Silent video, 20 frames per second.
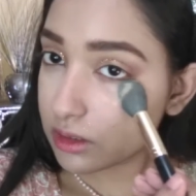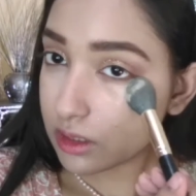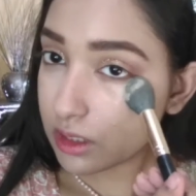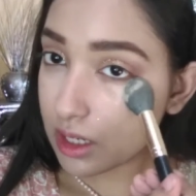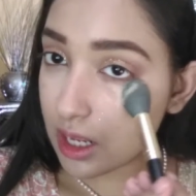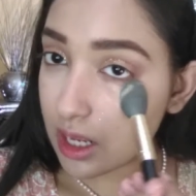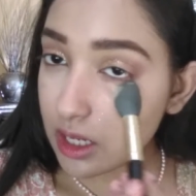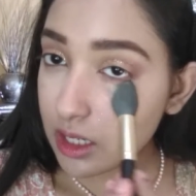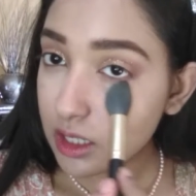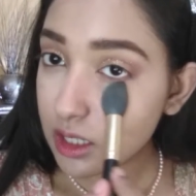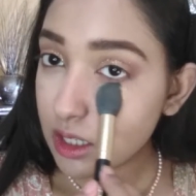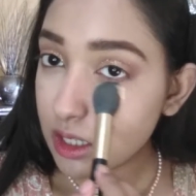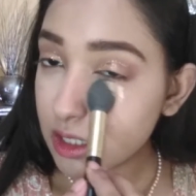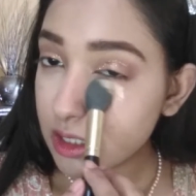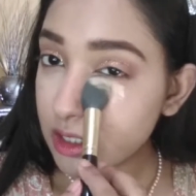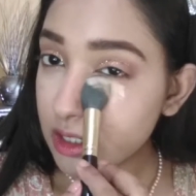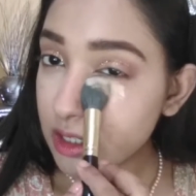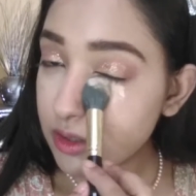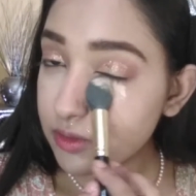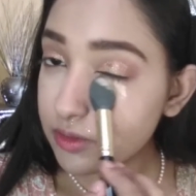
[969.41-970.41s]
like a
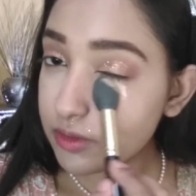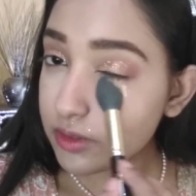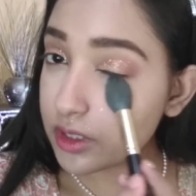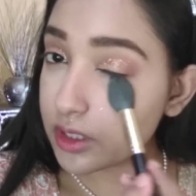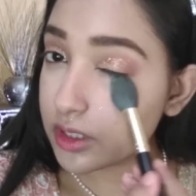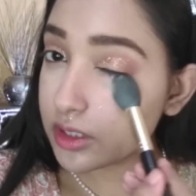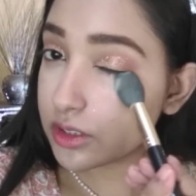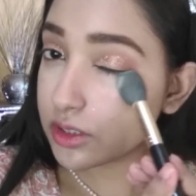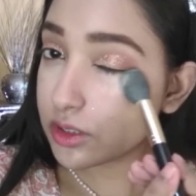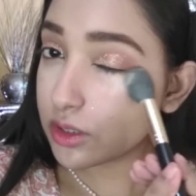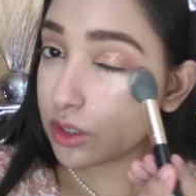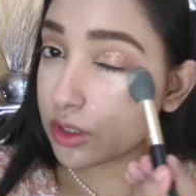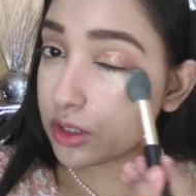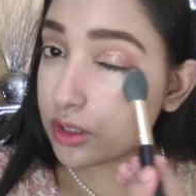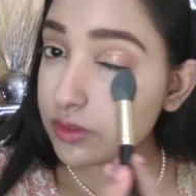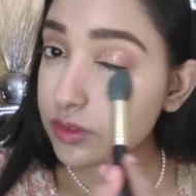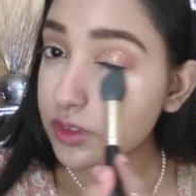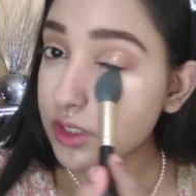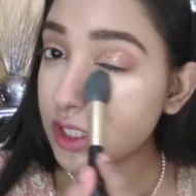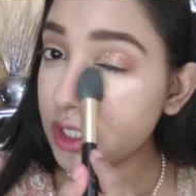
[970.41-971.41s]
coverage sort
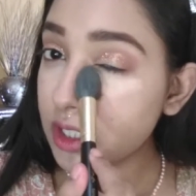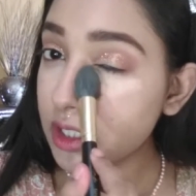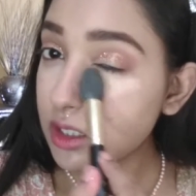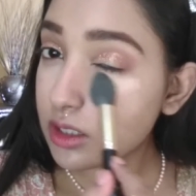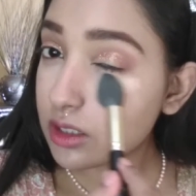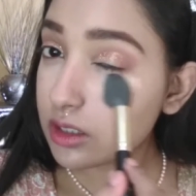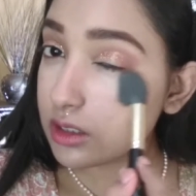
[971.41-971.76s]
of thing.